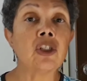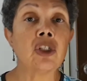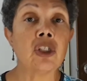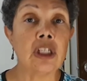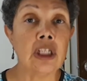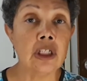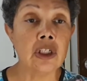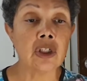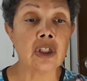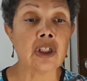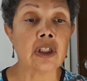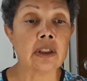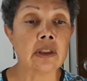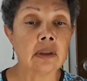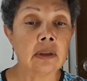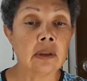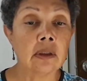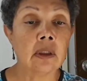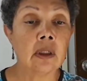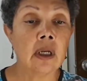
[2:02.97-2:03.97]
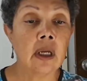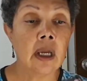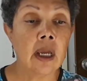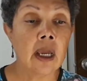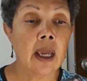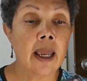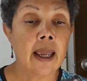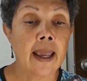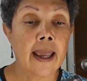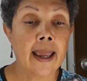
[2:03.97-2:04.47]
teacher
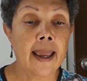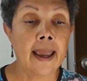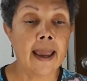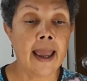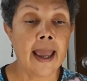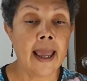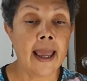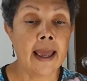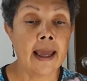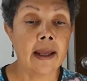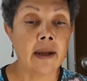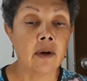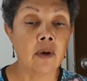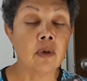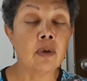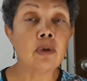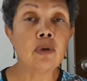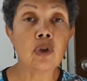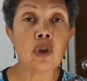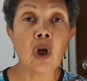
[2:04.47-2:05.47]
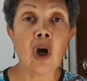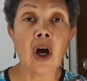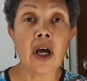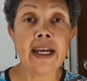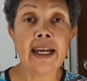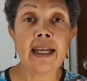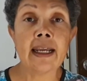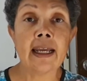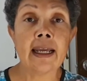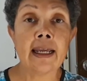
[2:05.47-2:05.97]
and who taught
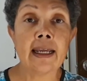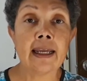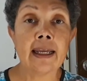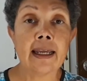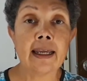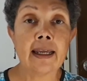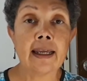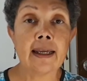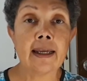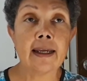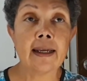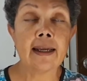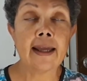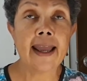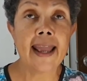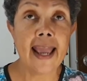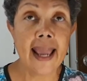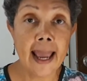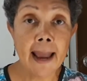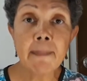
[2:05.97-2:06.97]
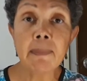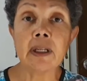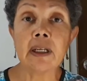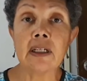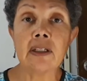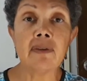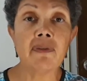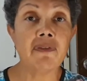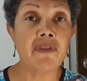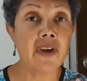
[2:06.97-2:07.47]

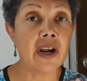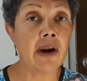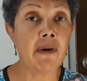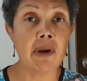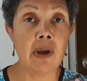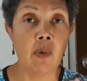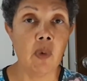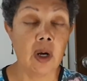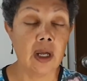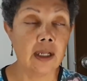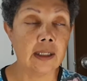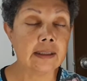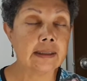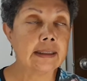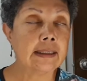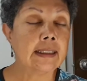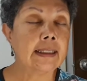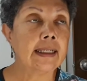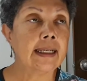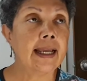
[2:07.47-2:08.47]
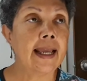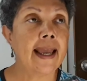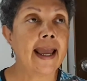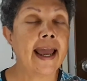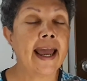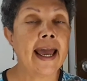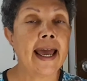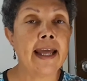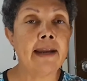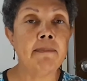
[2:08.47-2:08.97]
Hamlet very well
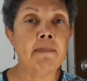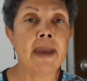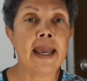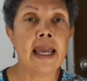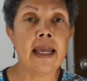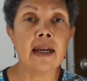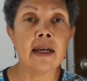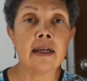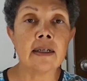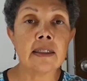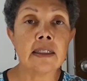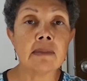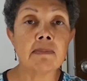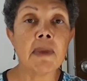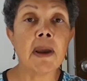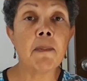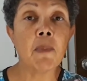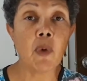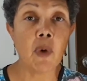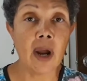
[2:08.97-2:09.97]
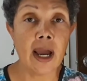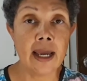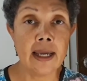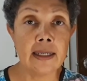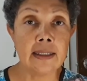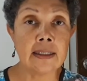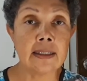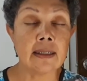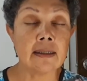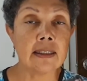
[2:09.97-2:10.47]
and made us
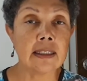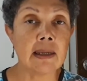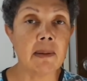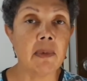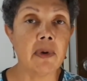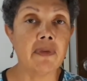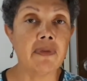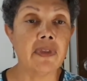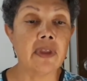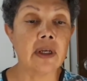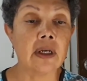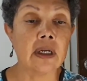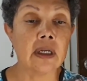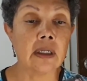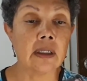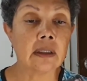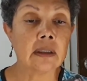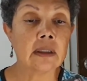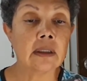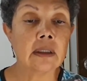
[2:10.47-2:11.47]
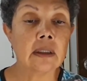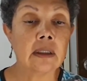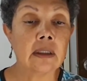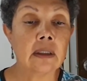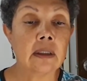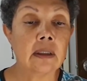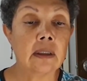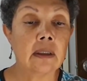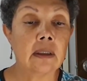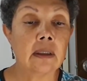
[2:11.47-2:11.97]
memorize some of the
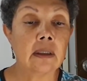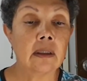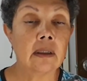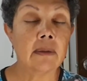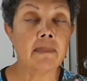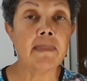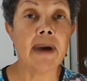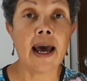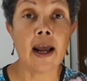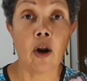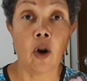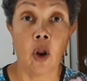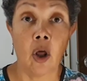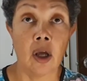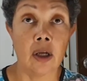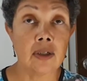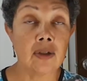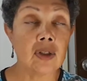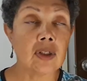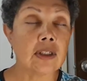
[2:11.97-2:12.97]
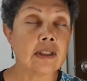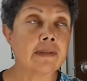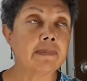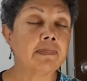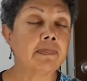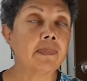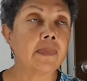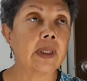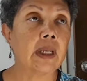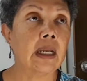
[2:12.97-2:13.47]
monologues
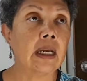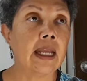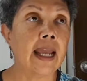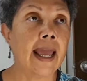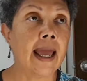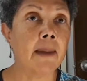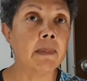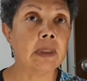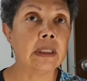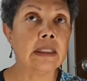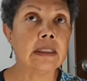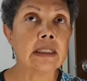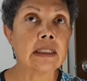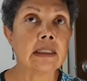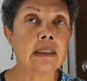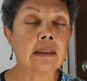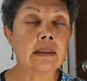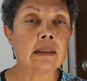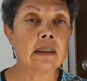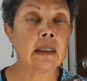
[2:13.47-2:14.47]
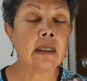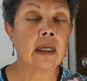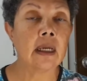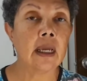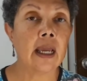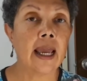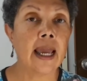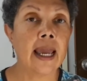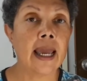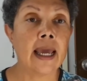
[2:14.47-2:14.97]
in Hamlet.
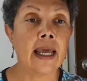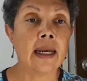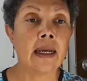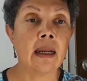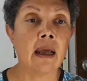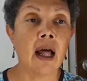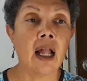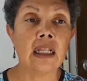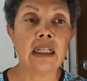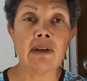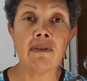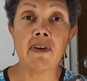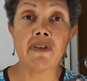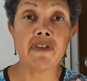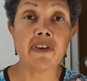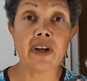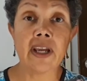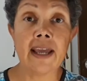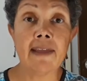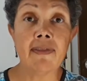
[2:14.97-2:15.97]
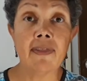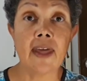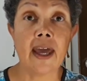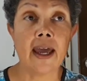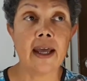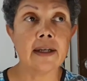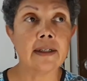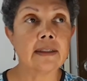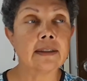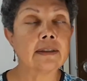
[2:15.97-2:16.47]
And I'll never forget
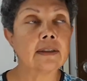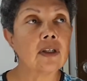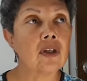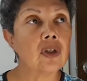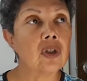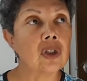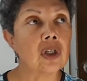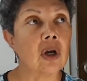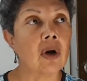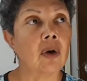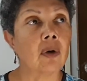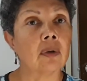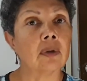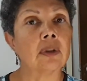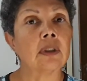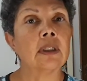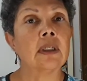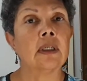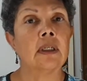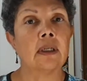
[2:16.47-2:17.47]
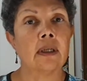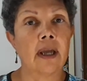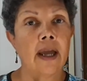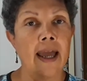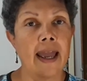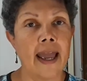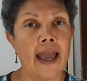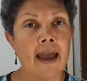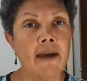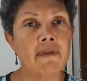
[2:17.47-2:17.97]
that. So I
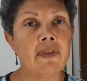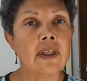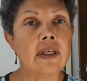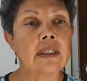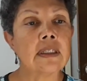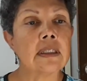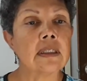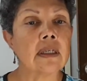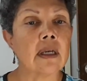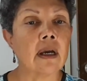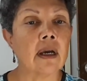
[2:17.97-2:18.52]
have this